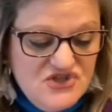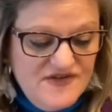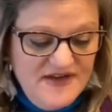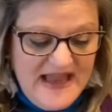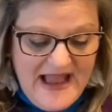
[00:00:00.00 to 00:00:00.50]
of
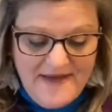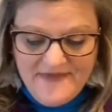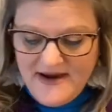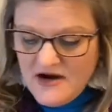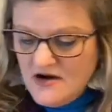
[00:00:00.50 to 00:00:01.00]
it on
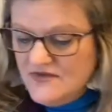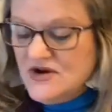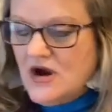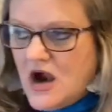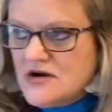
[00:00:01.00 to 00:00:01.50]
there.
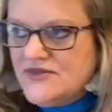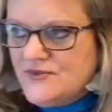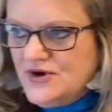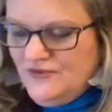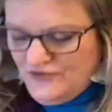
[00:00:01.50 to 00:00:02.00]
There are
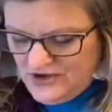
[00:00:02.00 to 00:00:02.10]
3 or 4